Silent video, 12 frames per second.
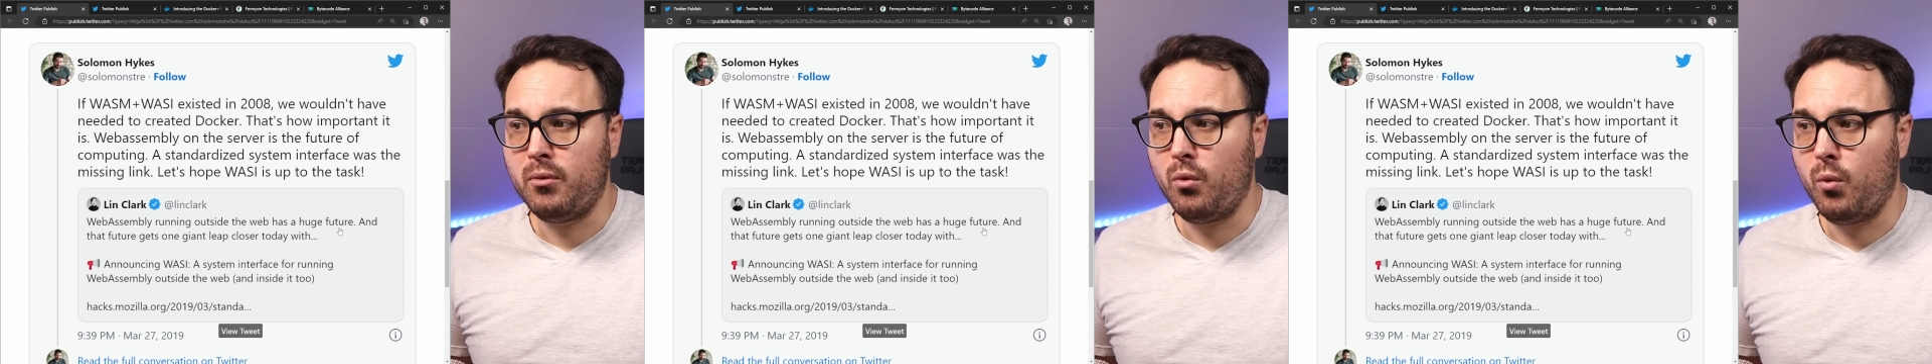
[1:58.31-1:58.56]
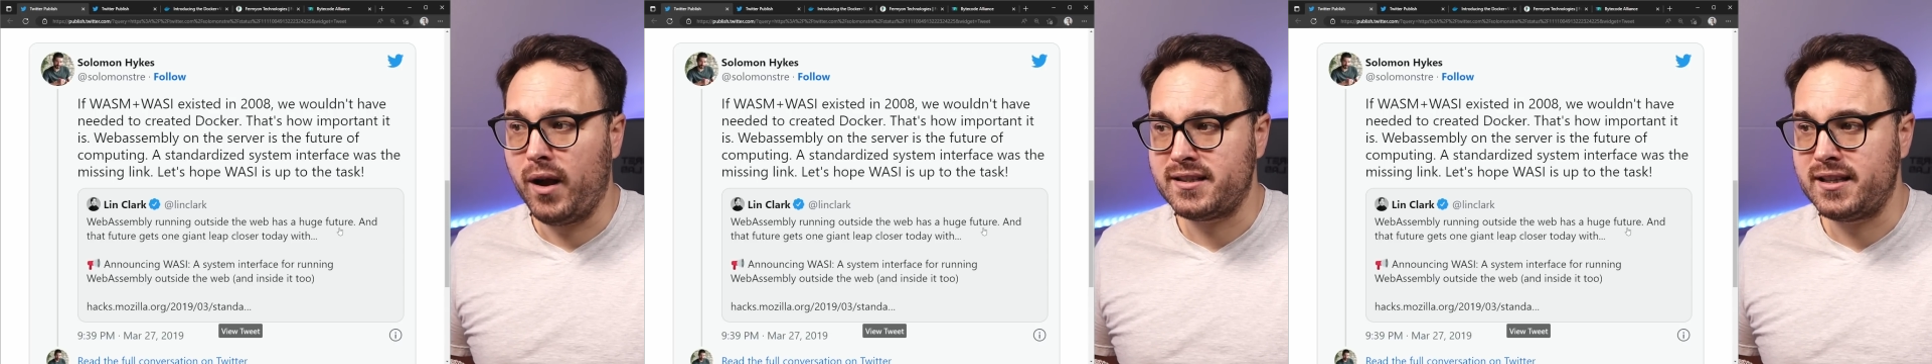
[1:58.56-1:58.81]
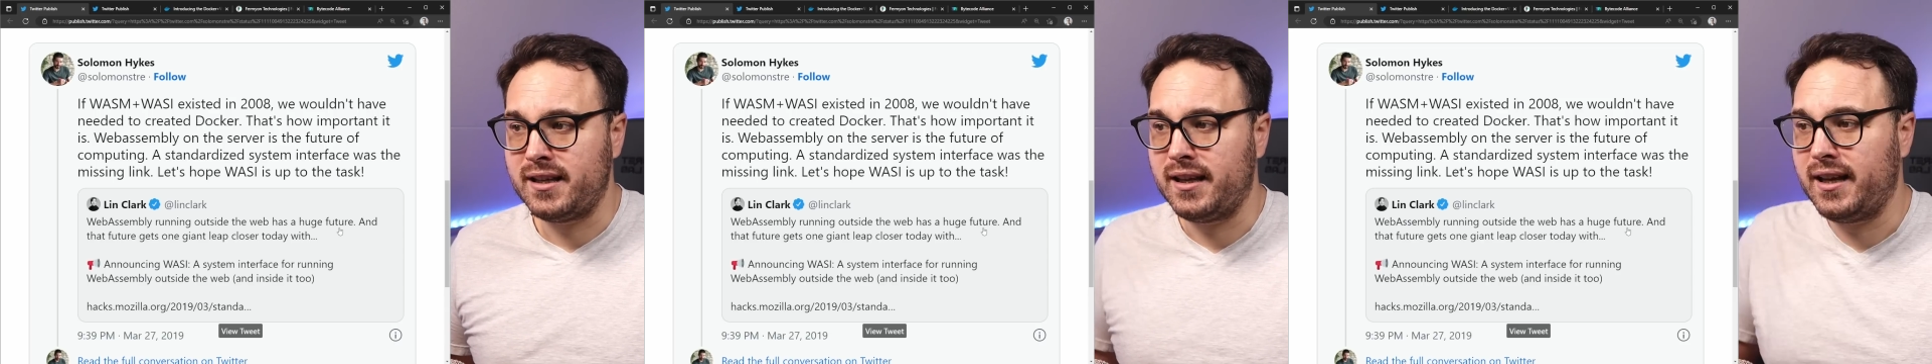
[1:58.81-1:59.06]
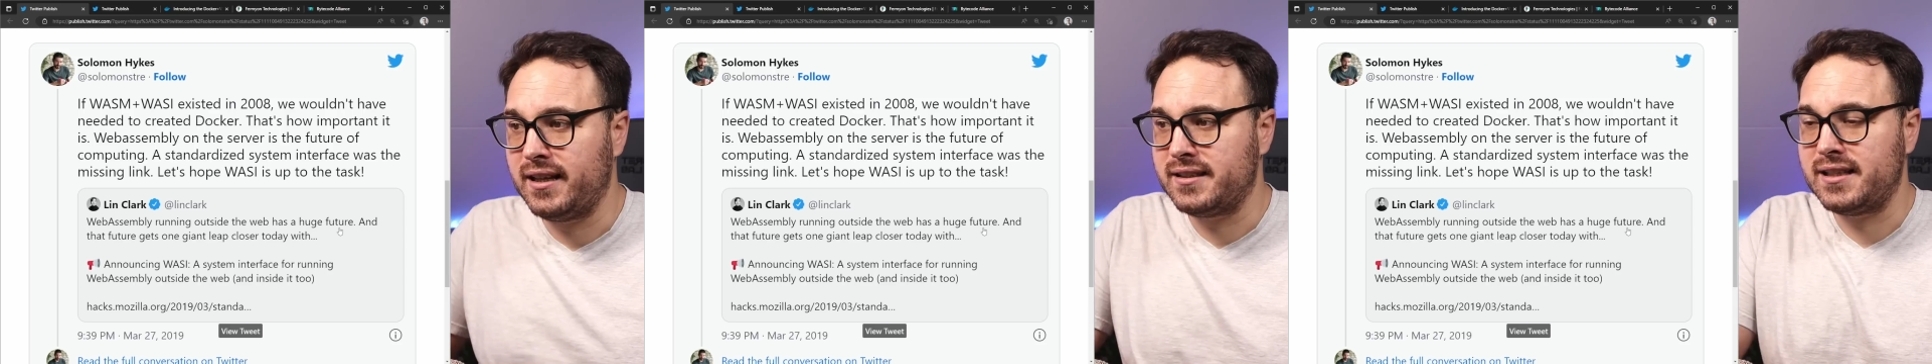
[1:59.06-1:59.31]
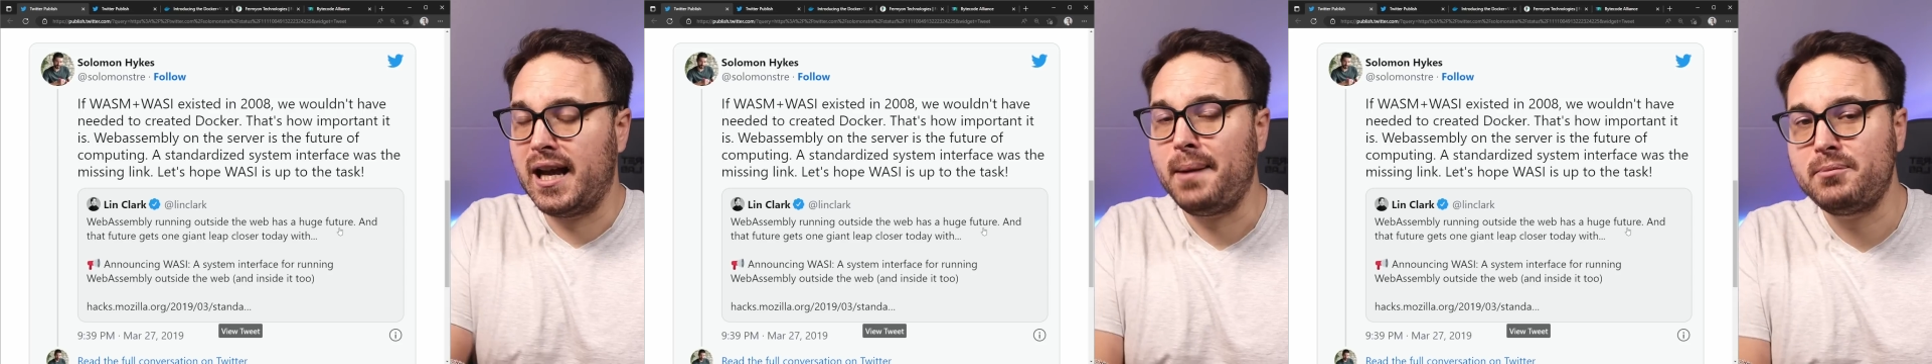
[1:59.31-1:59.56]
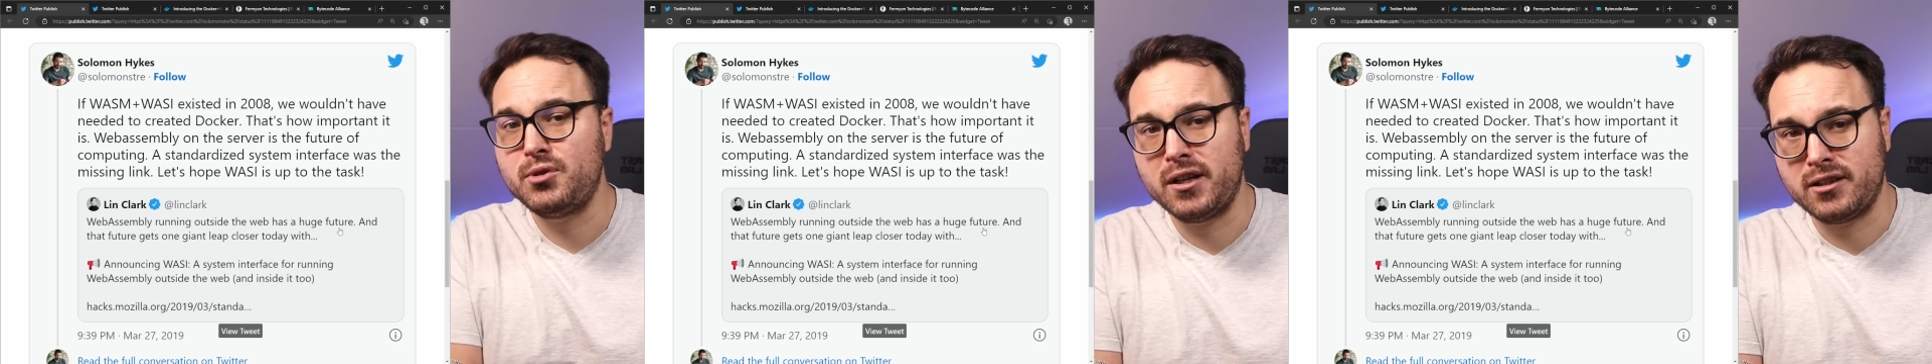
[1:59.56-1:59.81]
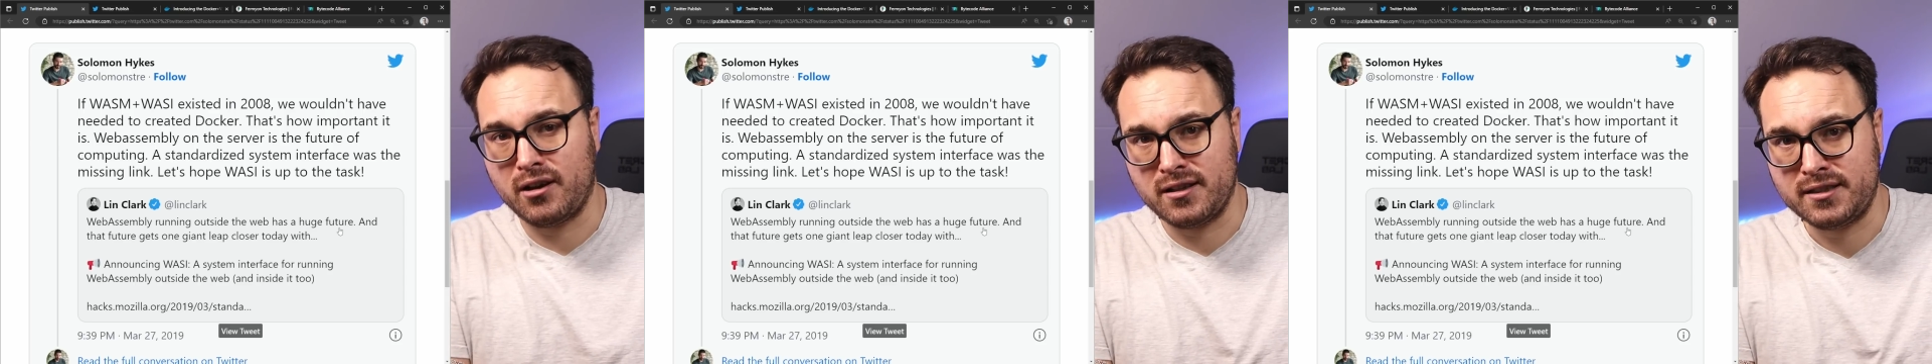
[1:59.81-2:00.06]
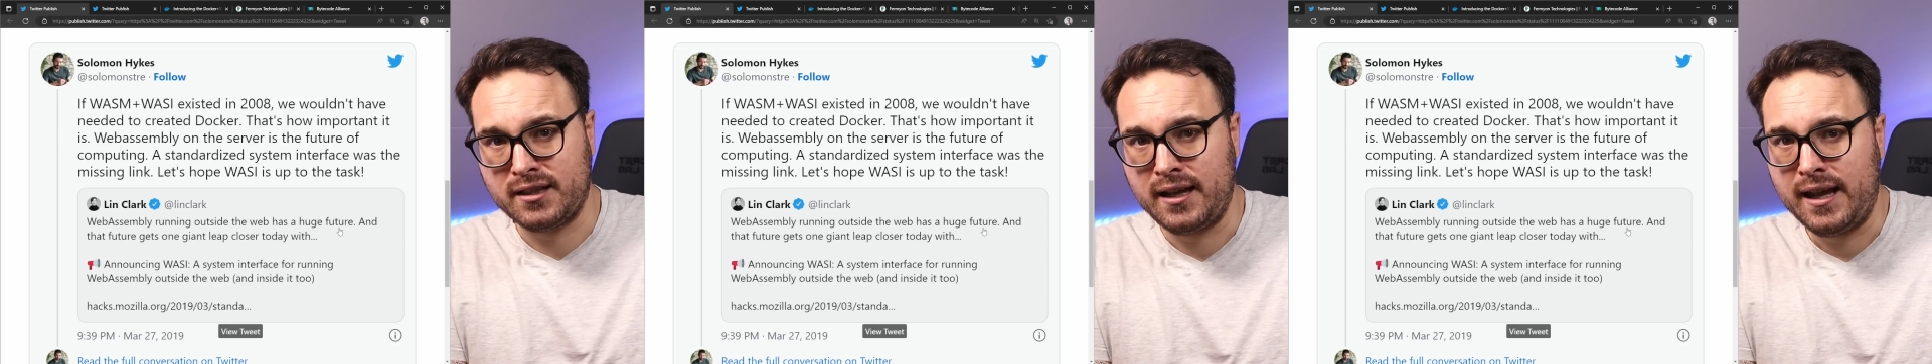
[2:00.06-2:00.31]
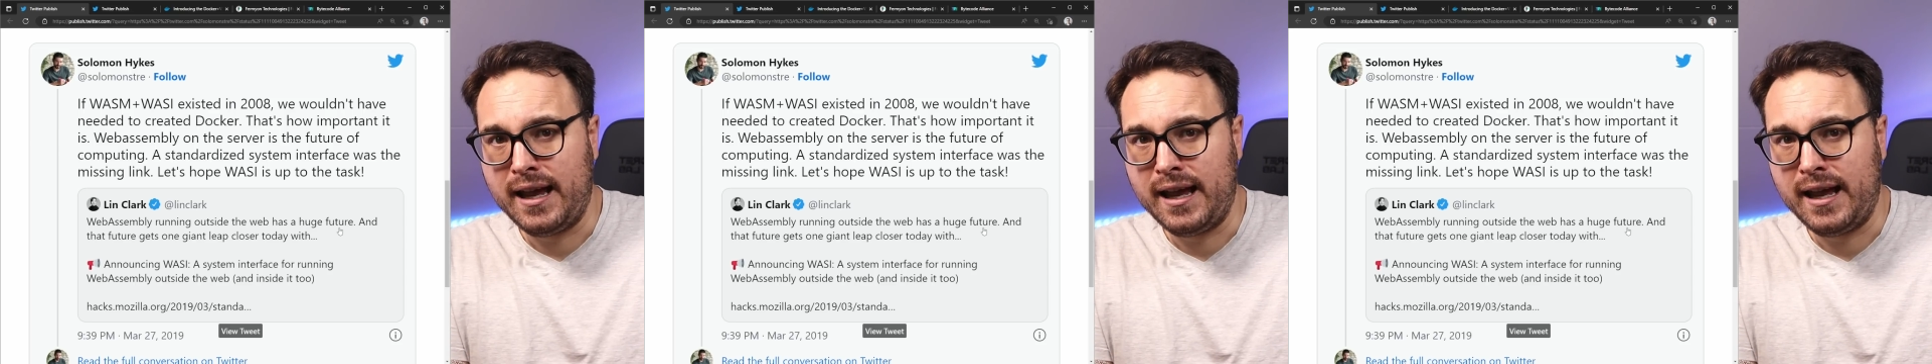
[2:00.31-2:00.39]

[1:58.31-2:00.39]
WASI is up to the task.